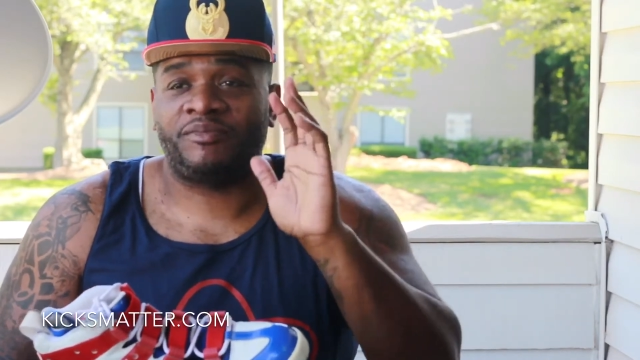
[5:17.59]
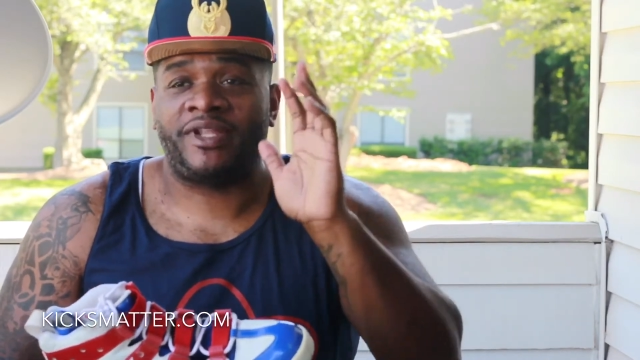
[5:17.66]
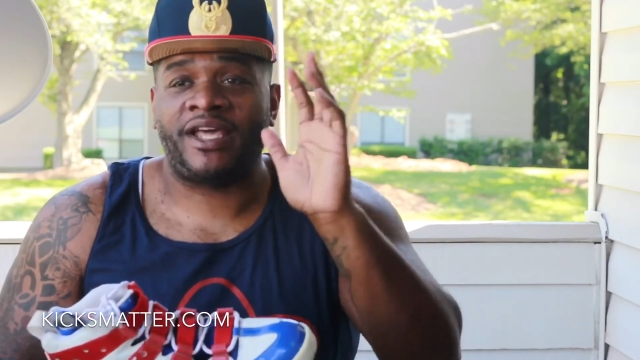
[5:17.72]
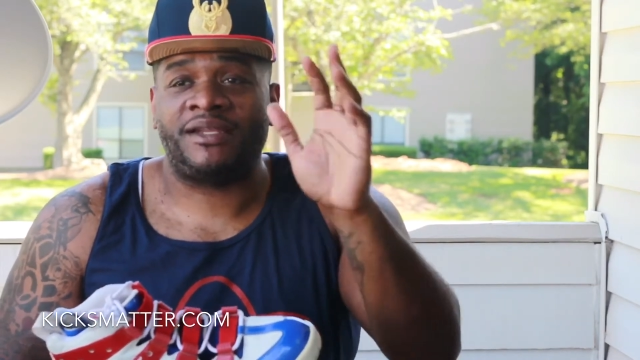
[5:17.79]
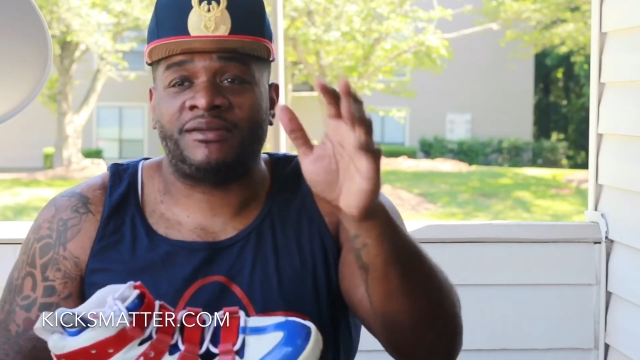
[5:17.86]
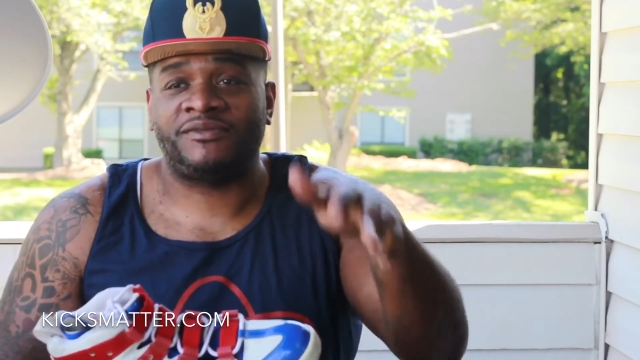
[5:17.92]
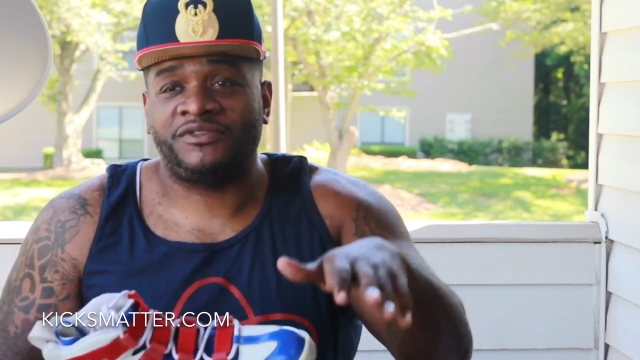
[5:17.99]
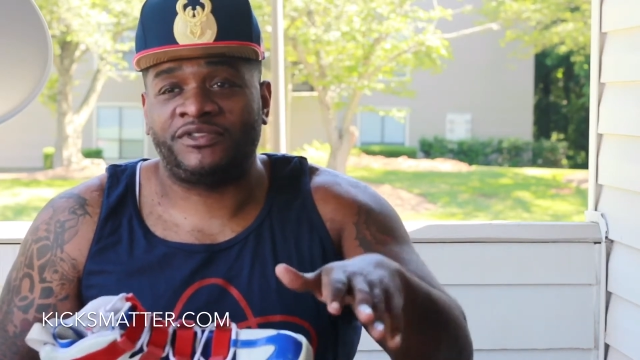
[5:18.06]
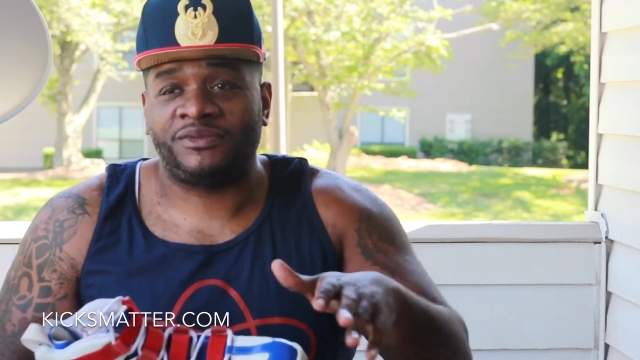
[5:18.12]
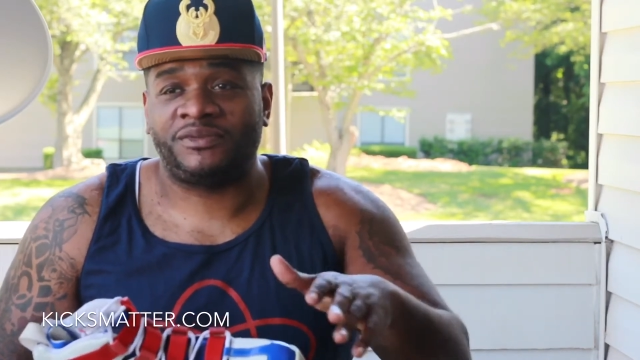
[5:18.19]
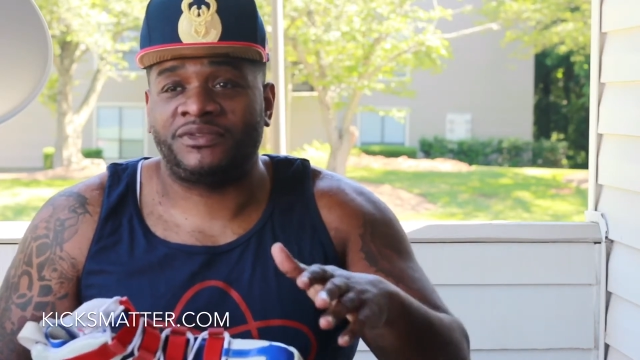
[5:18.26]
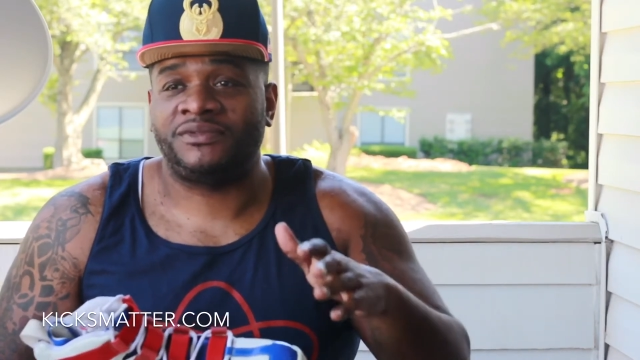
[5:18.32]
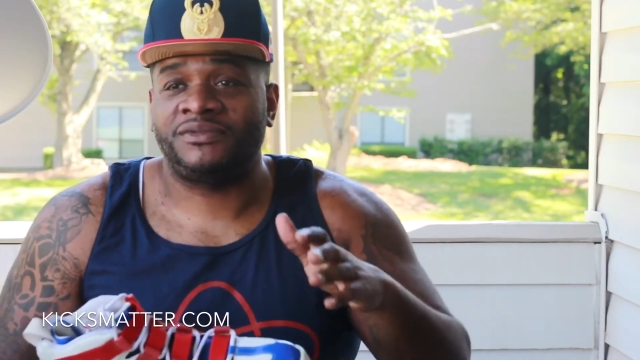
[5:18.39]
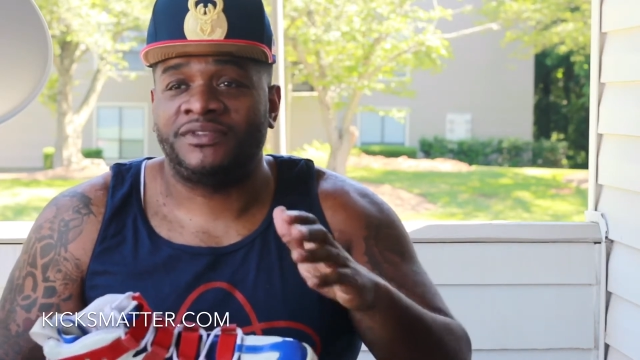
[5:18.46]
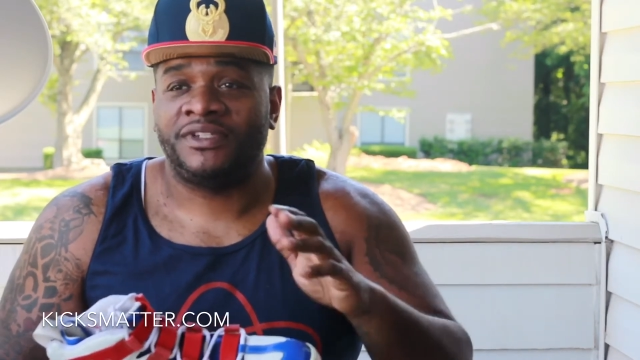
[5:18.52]
platinum
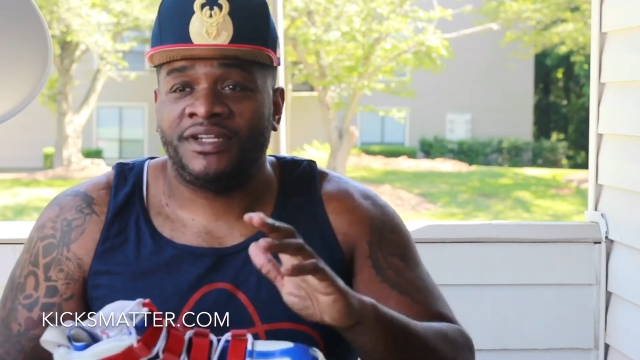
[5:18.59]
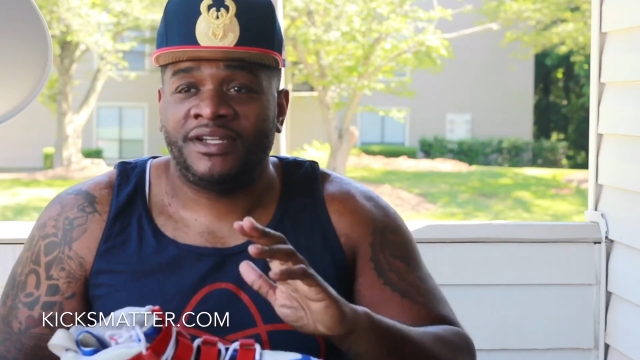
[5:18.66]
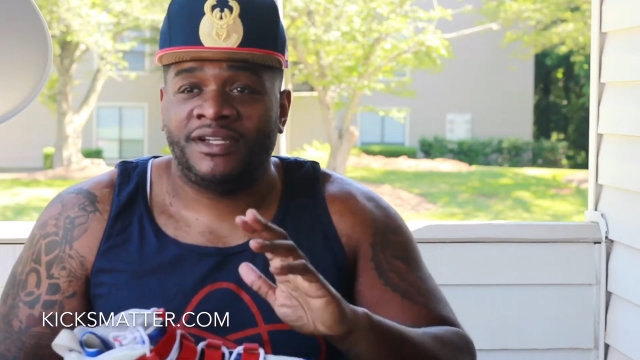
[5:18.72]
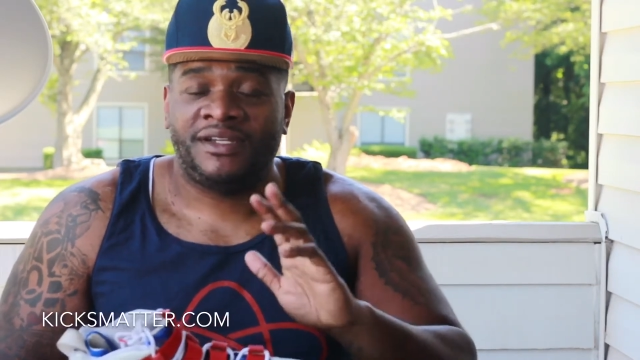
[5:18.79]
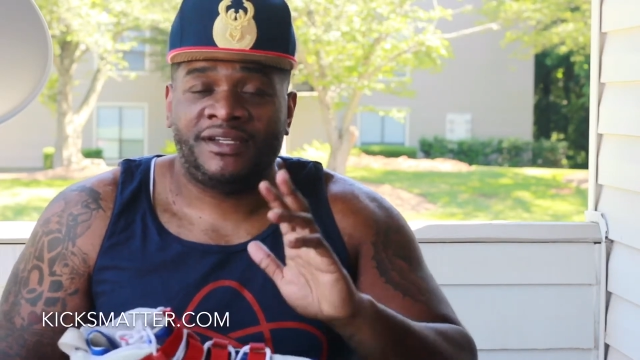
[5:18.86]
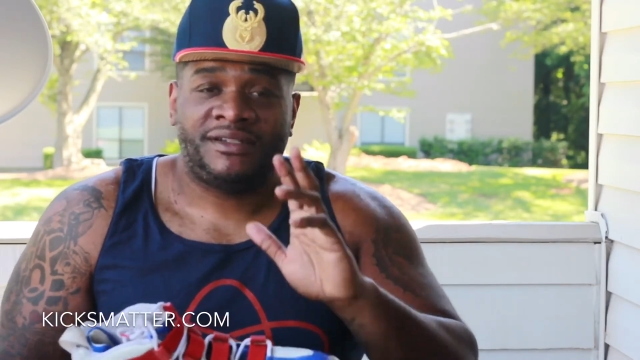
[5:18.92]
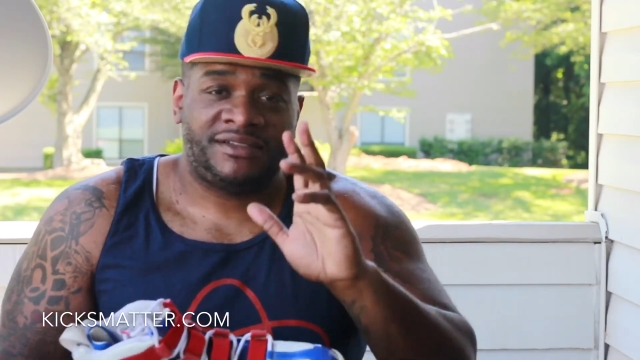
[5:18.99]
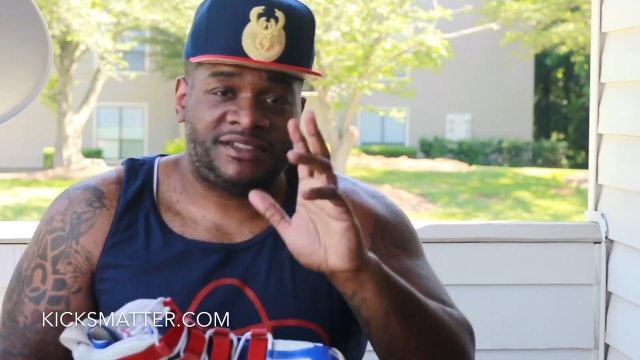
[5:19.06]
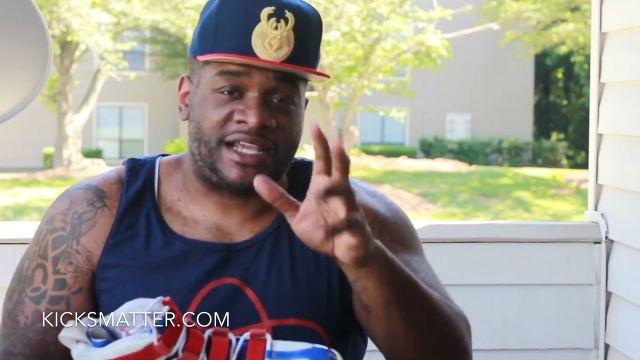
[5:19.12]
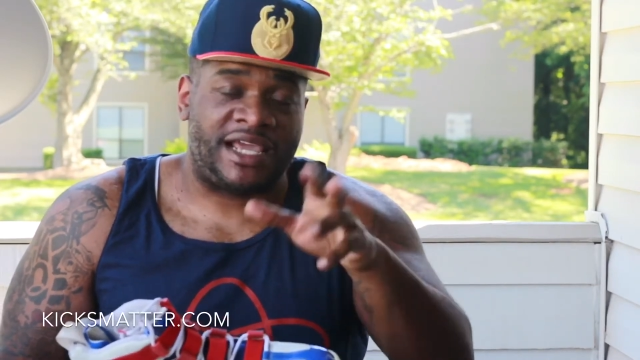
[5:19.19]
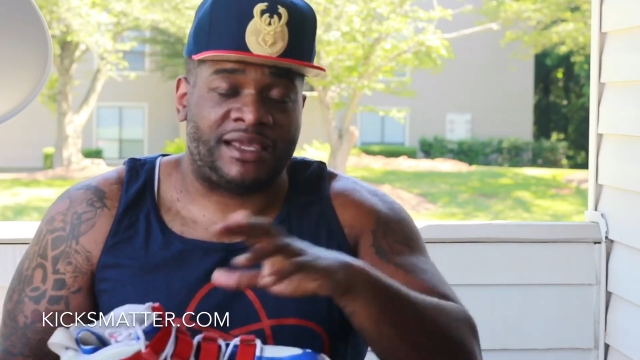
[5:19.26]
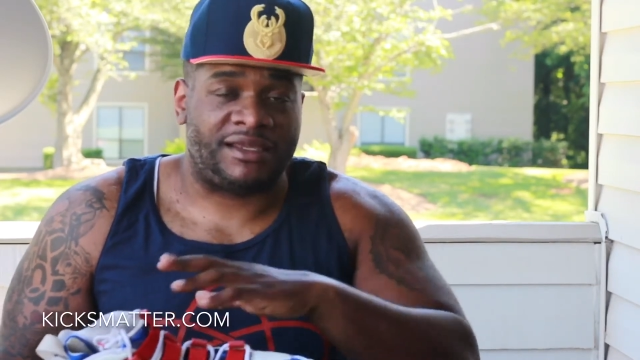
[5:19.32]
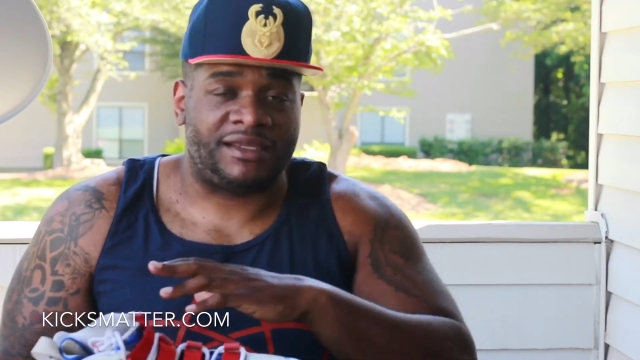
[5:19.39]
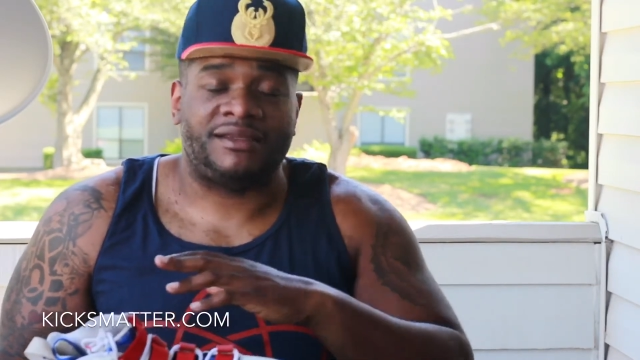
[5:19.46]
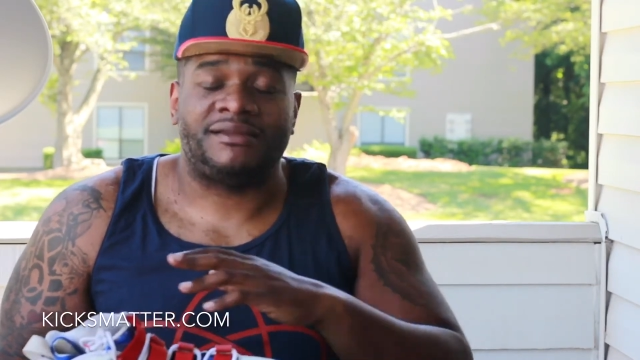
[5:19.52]
food jacket,